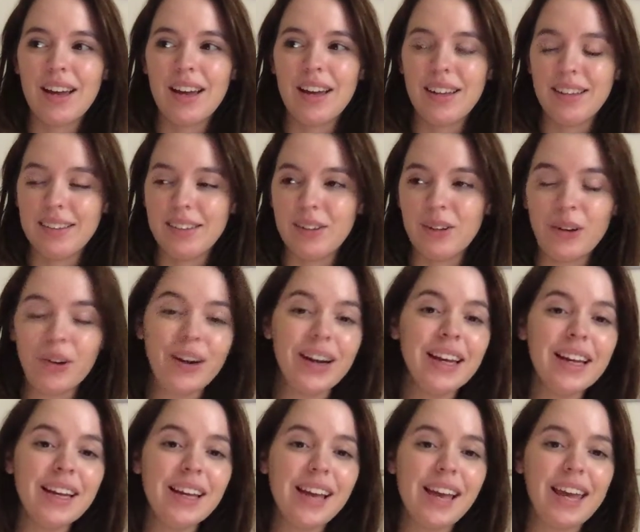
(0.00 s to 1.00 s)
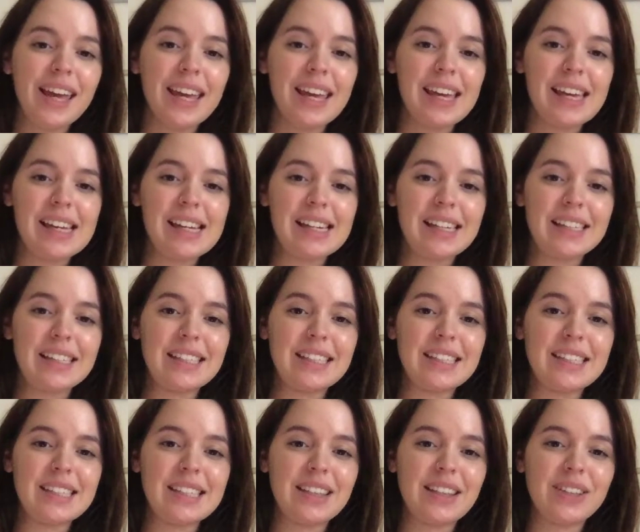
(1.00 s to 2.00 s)
illiterate
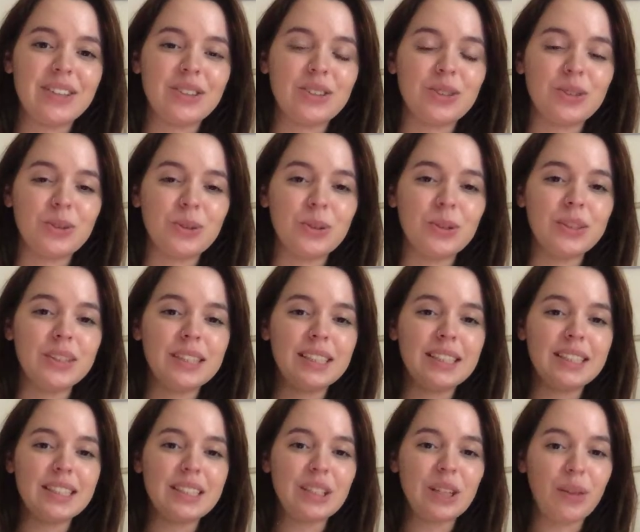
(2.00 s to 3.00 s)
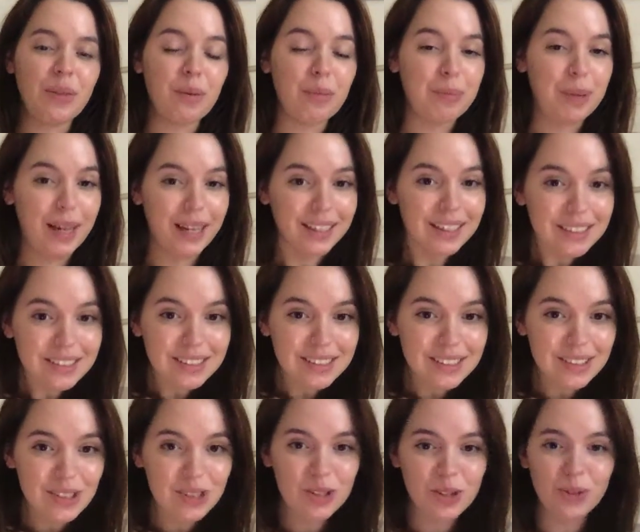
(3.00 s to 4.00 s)
and their schooling is not the best,
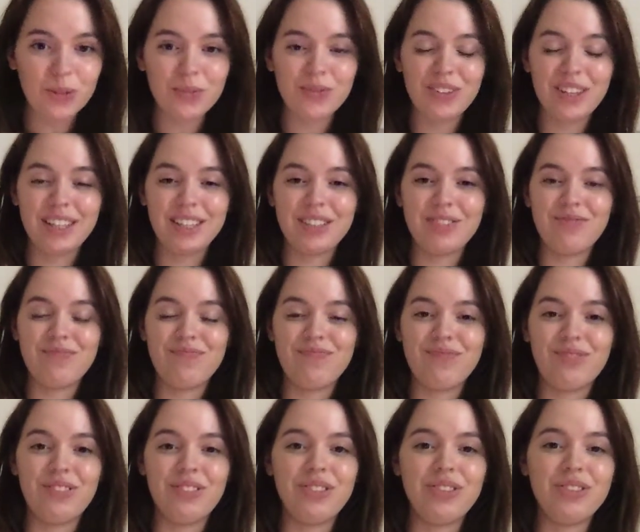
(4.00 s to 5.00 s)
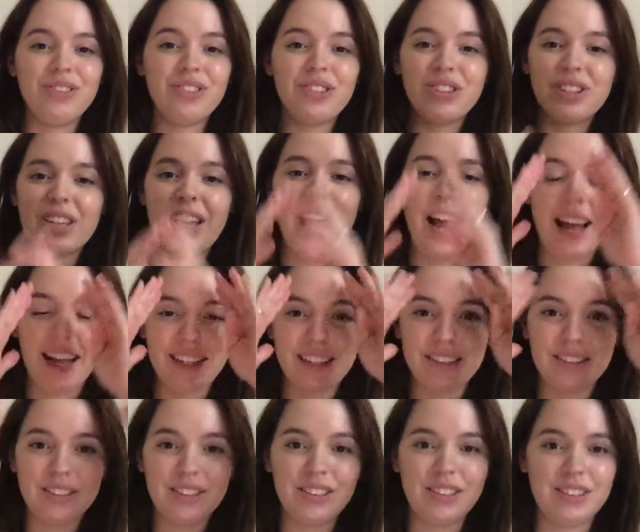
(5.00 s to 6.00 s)
so they had
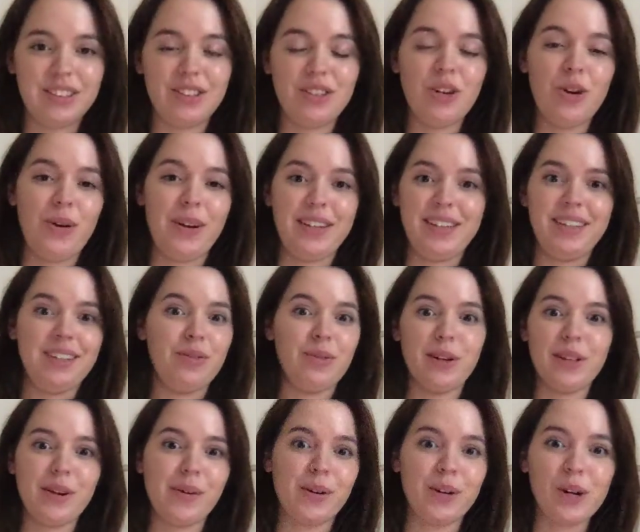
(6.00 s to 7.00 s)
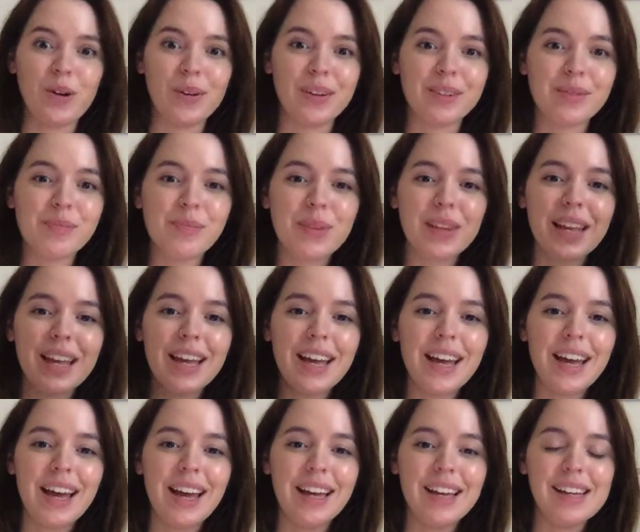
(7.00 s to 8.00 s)
no idea where they were going.
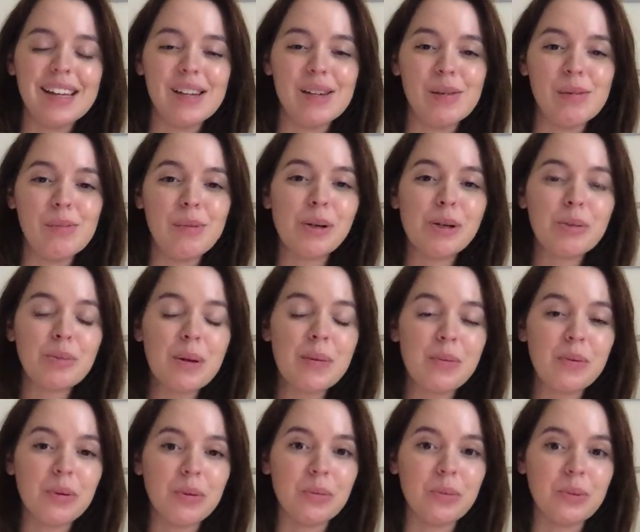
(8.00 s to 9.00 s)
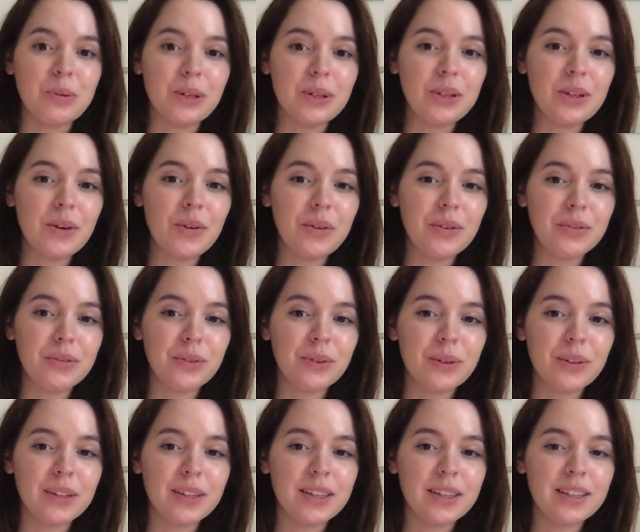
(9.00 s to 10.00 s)
And most people would go to
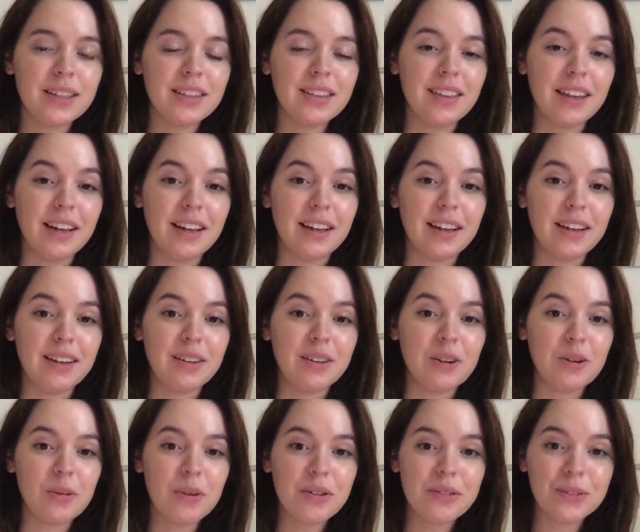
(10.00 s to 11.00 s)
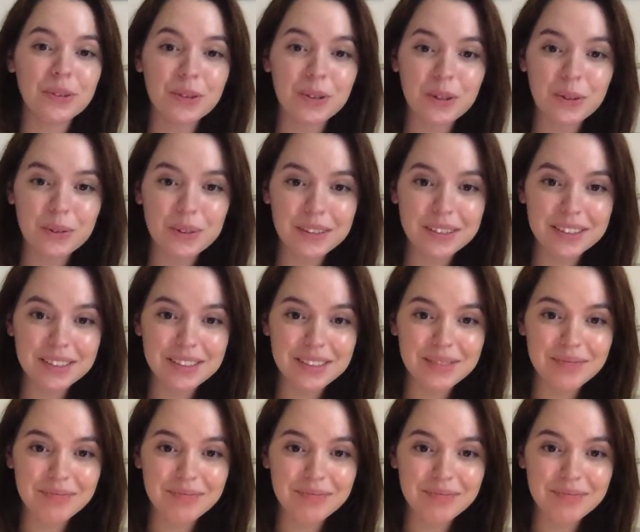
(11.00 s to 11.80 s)
Florida. They didn't know where Florida was.